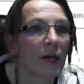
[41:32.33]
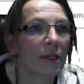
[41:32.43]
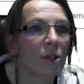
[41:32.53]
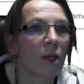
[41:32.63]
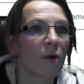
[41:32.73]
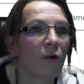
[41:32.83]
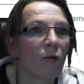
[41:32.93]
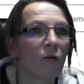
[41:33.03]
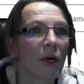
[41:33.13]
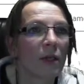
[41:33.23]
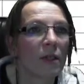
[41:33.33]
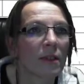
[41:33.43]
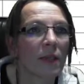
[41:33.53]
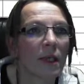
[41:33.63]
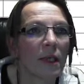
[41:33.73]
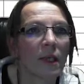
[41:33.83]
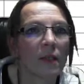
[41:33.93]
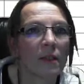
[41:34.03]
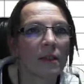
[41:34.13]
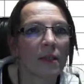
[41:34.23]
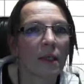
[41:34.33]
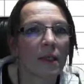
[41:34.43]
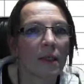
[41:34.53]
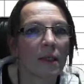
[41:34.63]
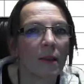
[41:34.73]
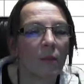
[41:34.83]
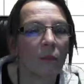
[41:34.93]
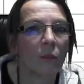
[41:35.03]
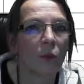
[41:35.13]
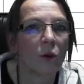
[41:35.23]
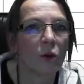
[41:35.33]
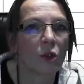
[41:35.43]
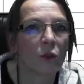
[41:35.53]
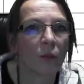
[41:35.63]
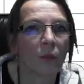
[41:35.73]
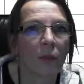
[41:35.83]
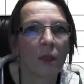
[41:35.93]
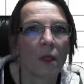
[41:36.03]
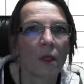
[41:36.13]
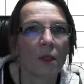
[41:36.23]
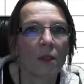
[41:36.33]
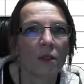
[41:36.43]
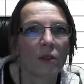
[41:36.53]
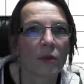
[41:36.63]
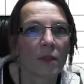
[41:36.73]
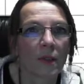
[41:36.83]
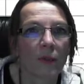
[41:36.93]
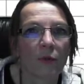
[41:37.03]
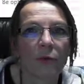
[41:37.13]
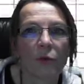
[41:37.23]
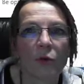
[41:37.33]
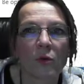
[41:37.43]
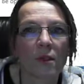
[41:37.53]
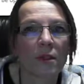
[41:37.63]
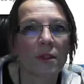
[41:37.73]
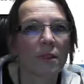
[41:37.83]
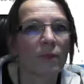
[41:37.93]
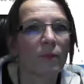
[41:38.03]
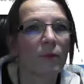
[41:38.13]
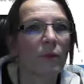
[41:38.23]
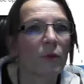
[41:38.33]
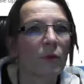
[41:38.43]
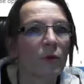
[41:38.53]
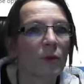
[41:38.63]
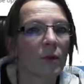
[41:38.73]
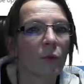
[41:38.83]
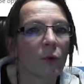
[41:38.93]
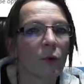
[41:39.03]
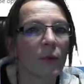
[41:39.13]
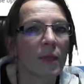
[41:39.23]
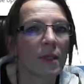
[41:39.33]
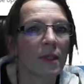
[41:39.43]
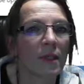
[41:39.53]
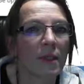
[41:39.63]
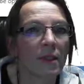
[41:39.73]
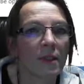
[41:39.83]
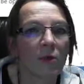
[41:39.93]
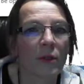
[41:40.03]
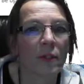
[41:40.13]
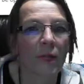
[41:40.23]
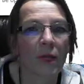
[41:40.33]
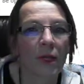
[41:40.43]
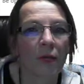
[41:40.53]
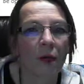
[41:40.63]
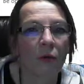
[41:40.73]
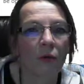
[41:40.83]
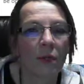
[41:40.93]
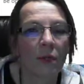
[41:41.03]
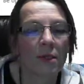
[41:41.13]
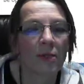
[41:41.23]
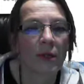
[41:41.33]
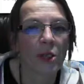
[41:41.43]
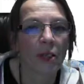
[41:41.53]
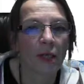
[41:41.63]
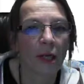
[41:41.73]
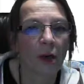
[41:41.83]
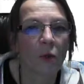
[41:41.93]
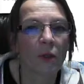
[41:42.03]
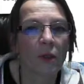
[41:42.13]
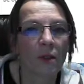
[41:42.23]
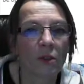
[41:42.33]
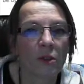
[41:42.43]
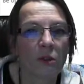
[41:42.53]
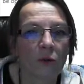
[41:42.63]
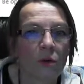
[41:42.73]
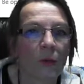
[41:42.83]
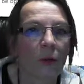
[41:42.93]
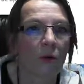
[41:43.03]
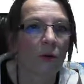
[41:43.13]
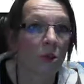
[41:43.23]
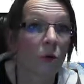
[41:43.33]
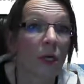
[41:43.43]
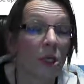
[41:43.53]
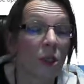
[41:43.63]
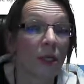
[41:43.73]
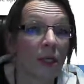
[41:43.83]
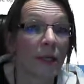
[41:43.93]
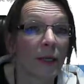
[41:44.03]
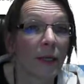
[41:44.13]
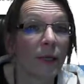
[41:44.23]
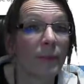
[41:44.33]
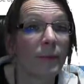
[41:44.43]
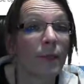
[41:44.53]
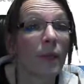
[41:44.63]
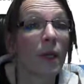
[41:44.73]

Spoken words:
I check overwrite and I merge. So the summary report is not so important, but see what's happening now. So actually now the additional sorts by coder 2 are actually in here.